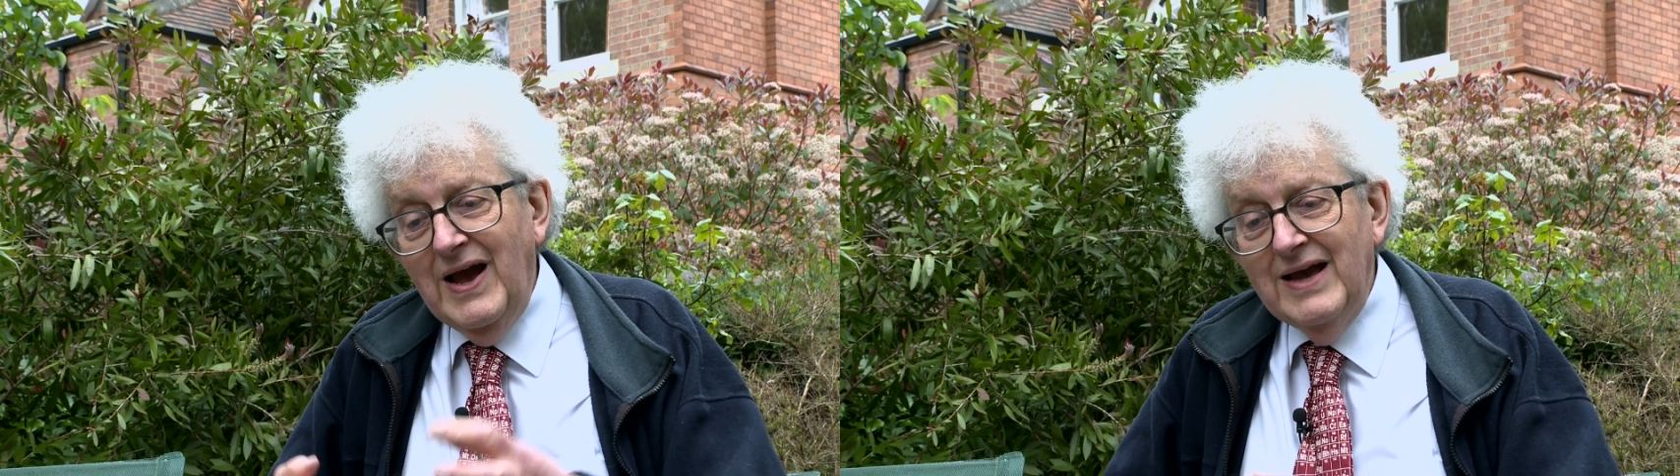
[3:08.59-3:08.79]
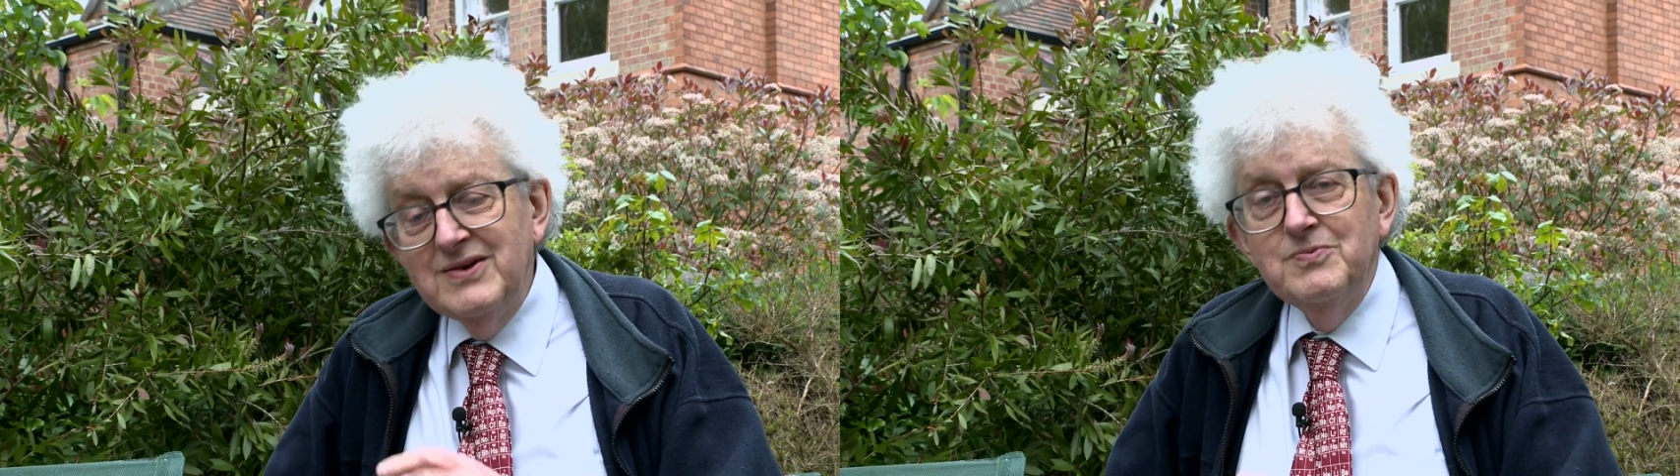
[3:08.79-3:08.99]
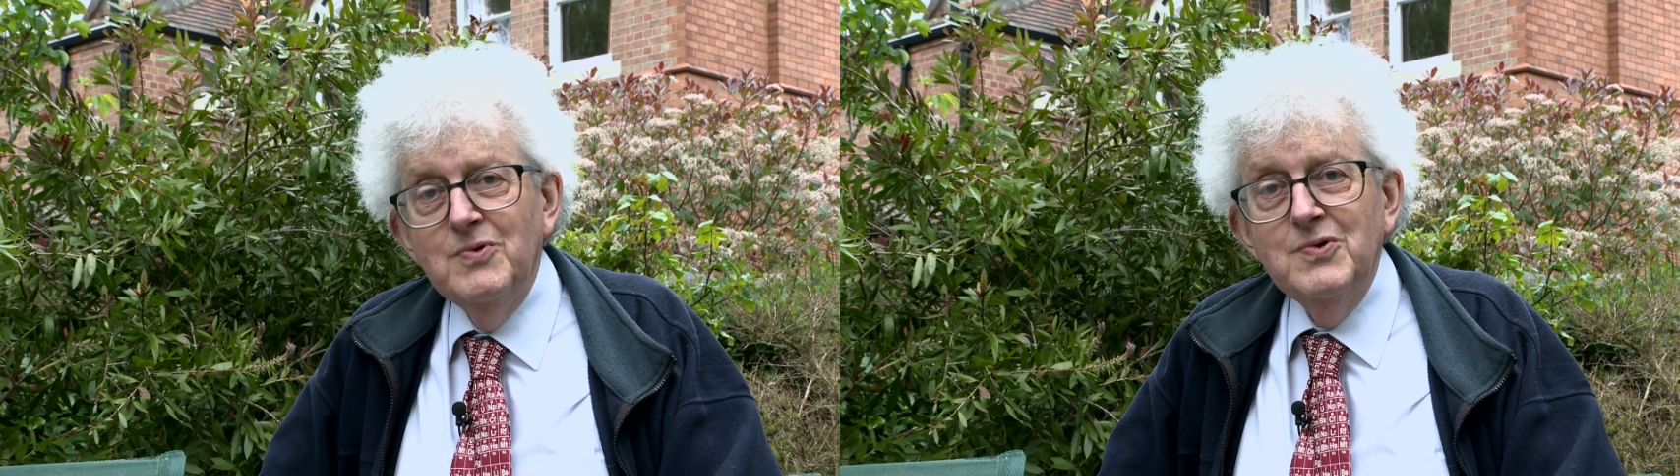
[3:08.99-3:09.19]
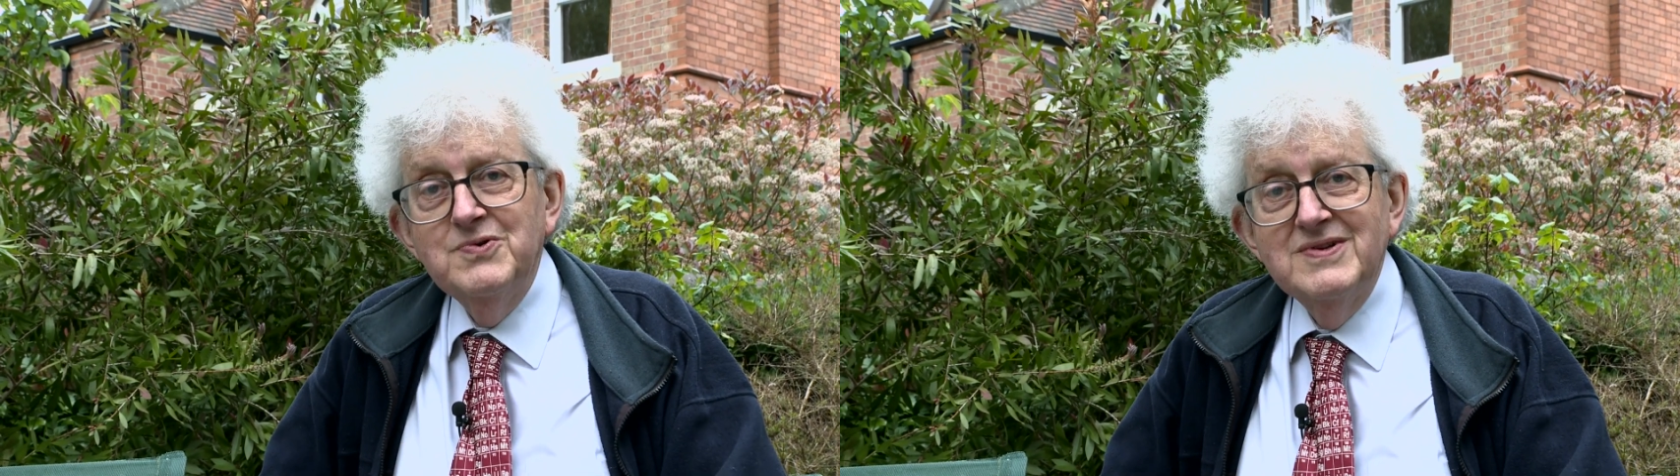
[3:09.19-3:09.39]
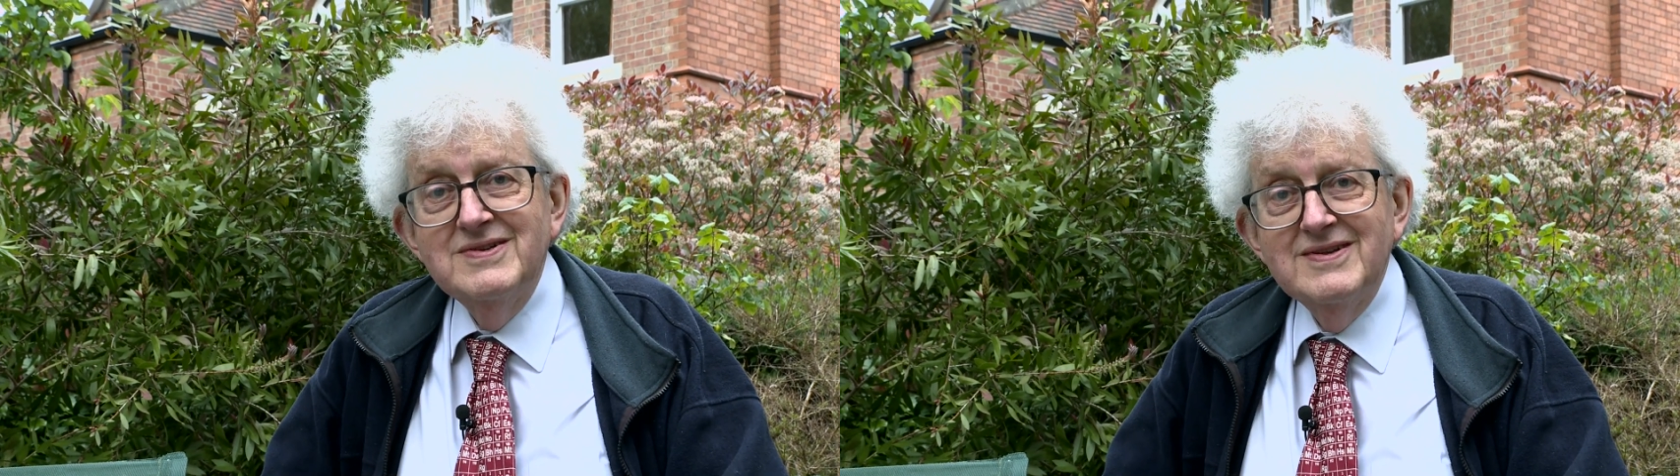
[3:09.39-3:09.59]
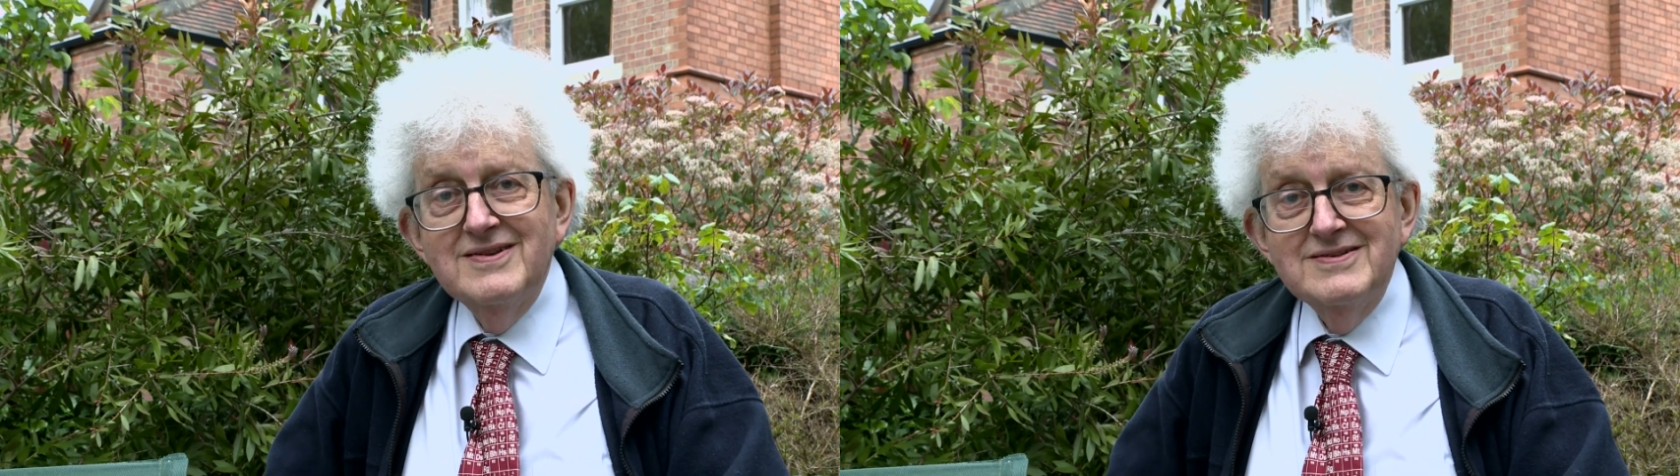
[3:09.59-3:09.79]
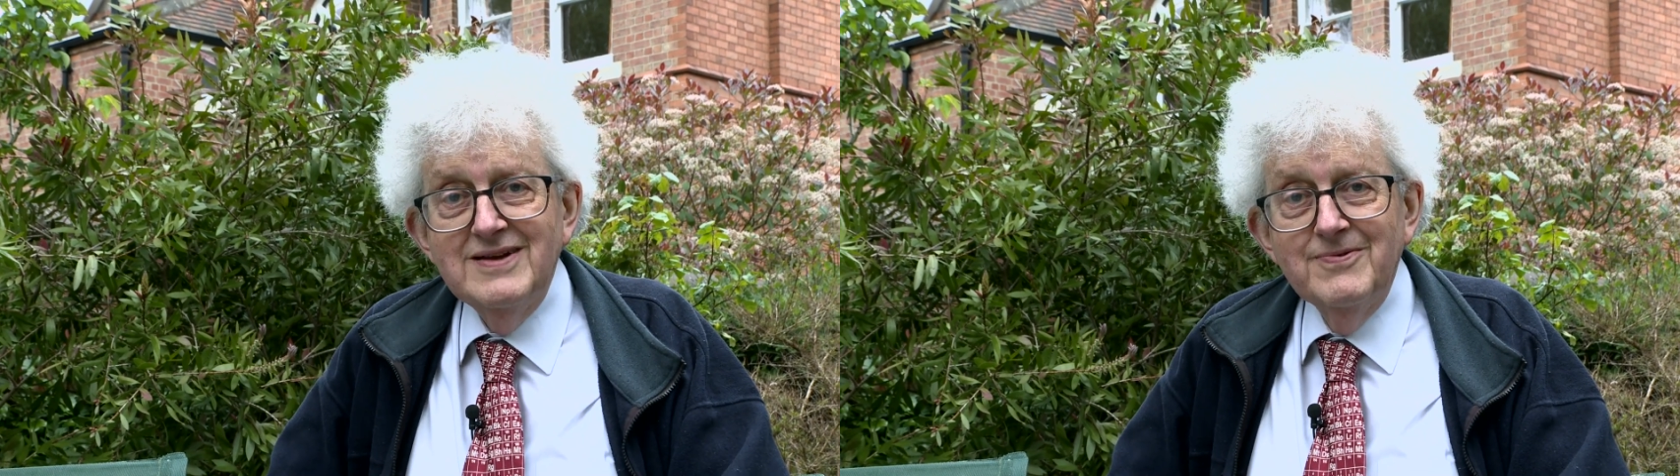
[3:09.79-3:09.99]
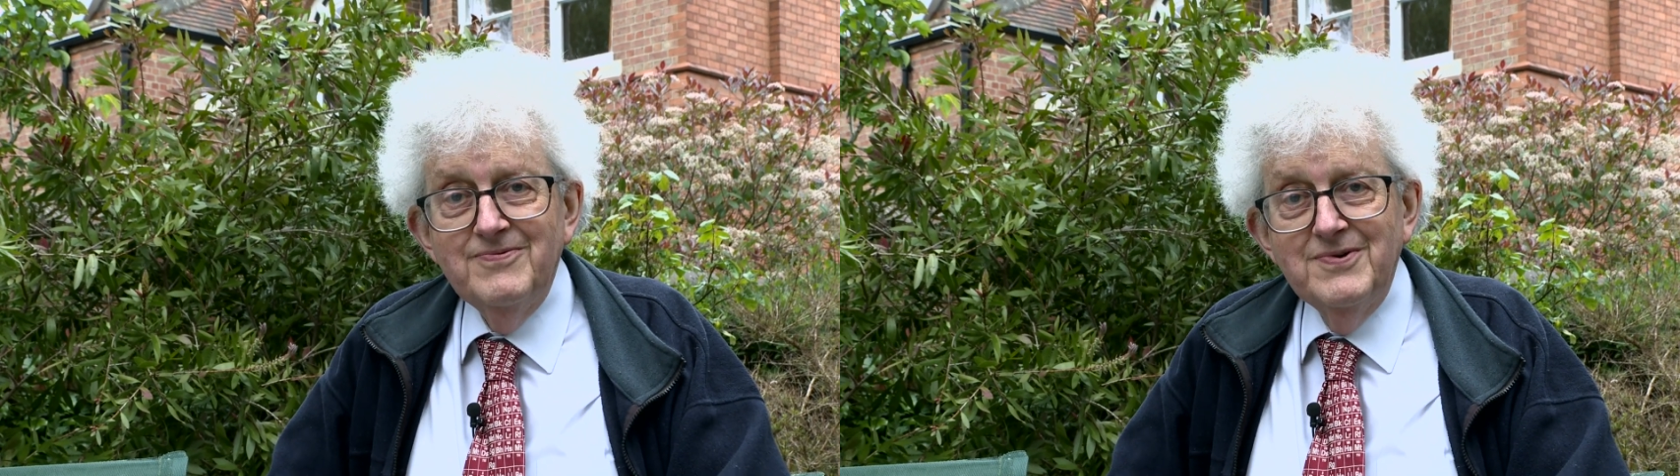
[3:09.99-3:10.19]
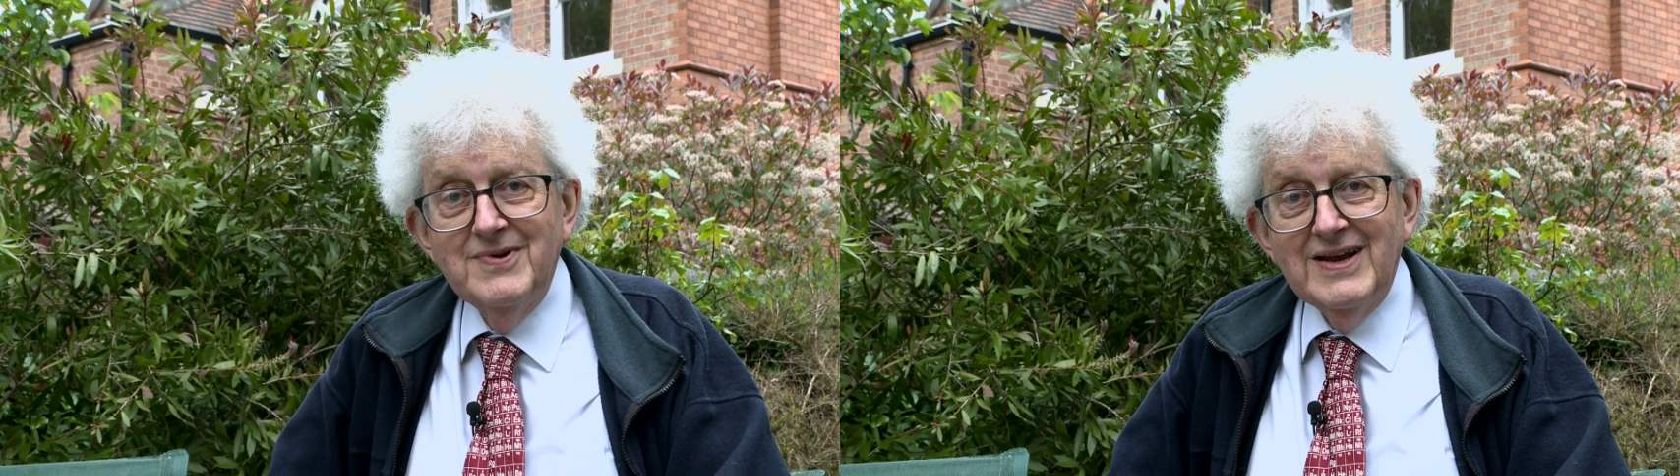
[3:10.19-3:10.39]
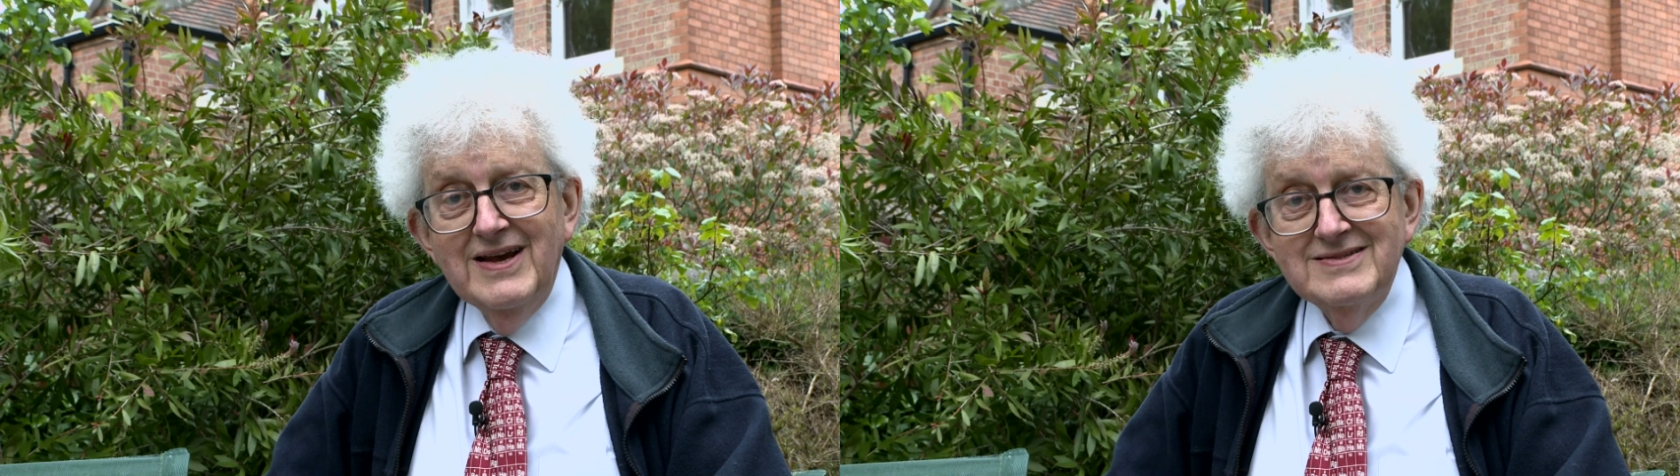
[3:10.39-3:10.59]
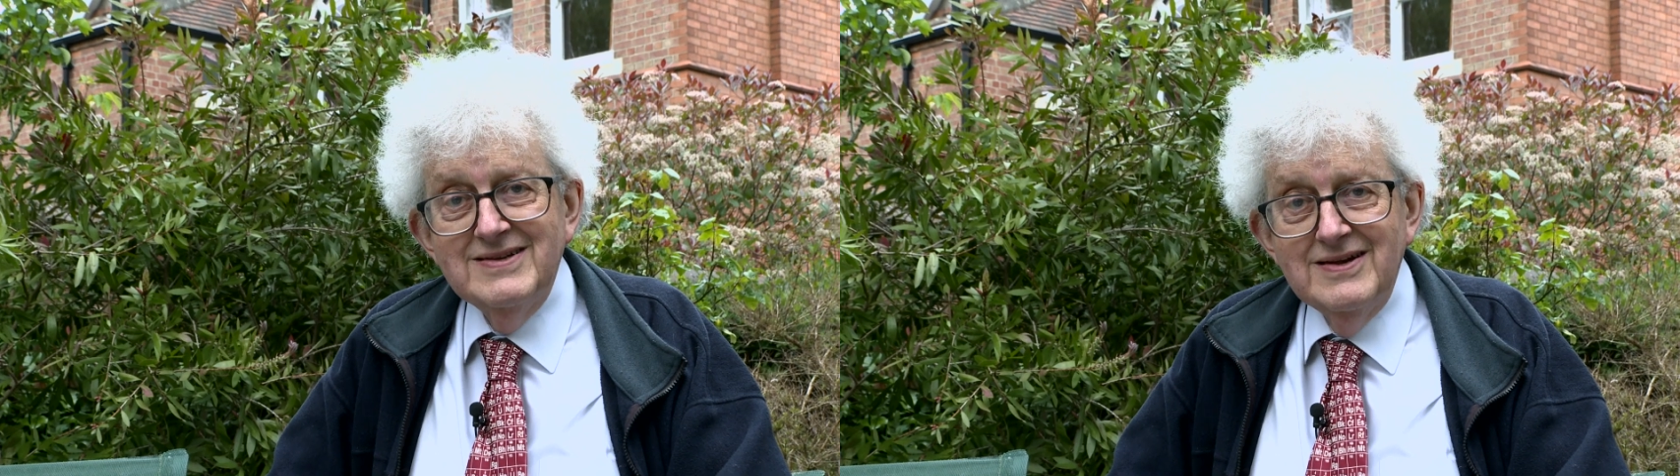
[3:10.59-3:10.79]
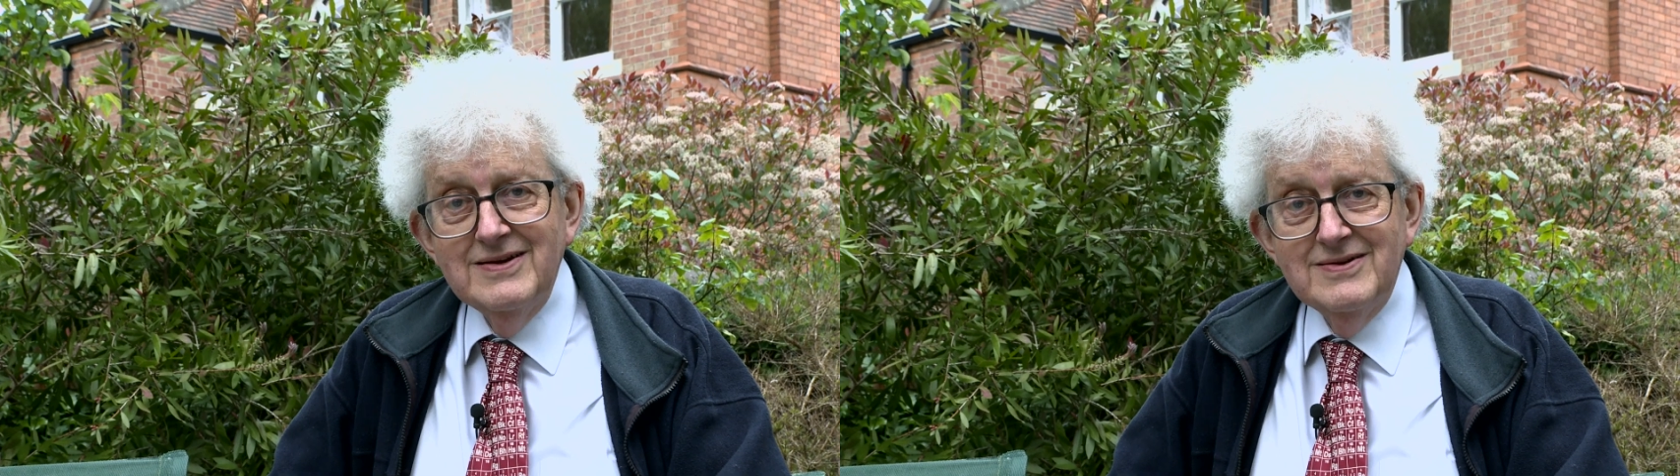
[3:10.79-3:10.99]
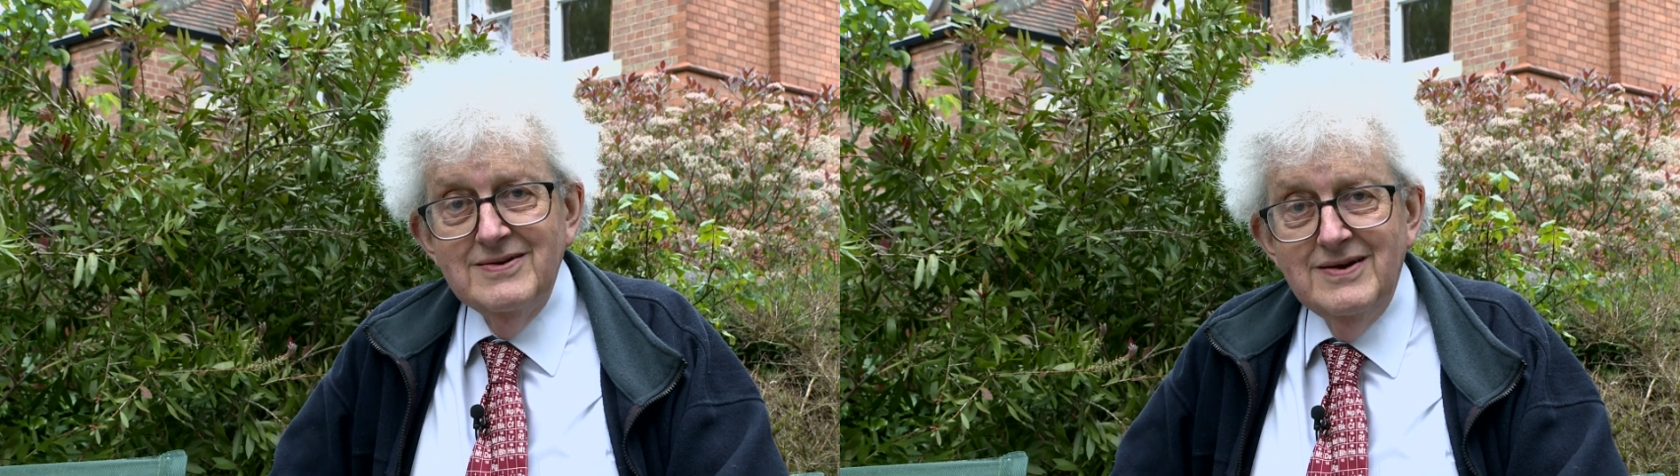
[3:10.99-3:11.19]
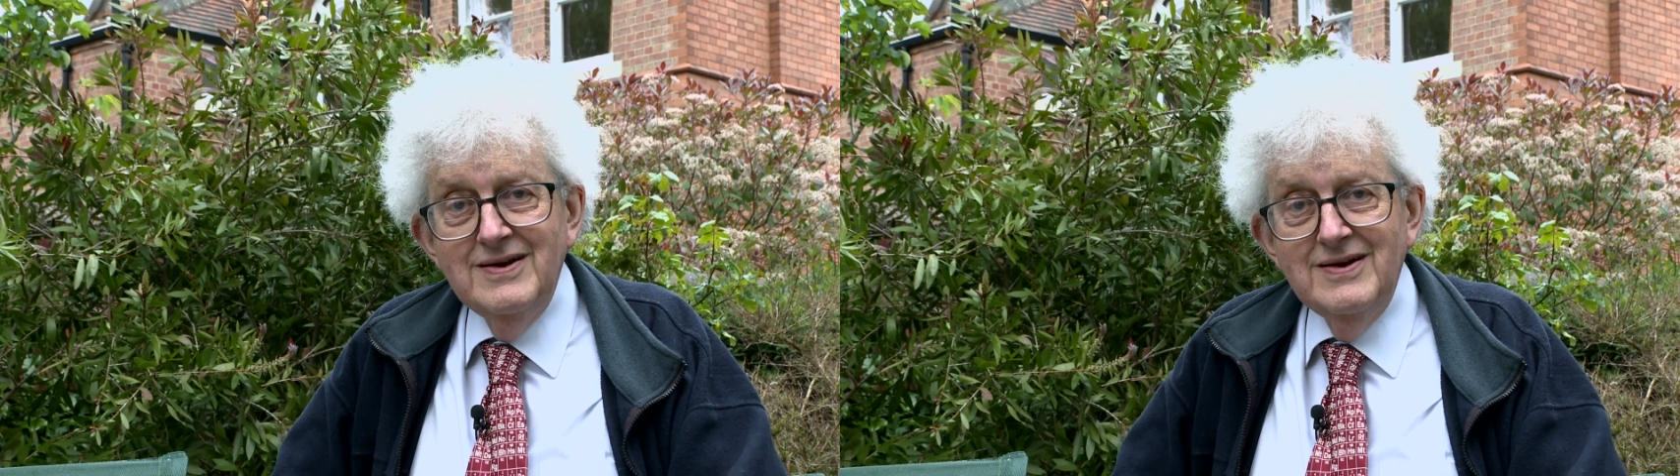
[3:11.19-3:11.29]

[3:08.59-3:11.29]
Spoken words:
add water to the sulfuric acid,